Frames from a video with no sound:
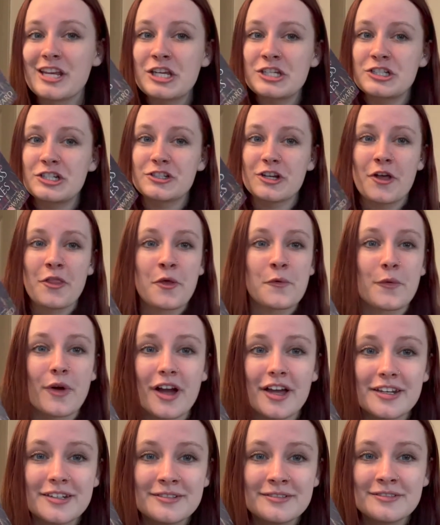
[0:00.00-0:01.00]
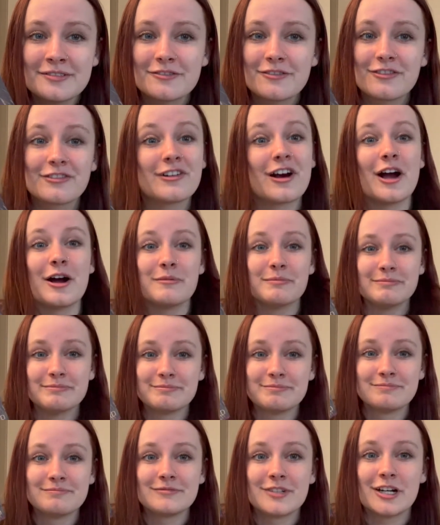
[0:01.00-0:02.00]
She's on the run
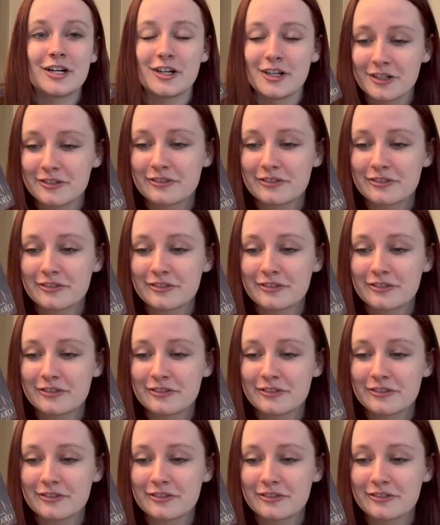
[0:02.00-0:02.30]
from her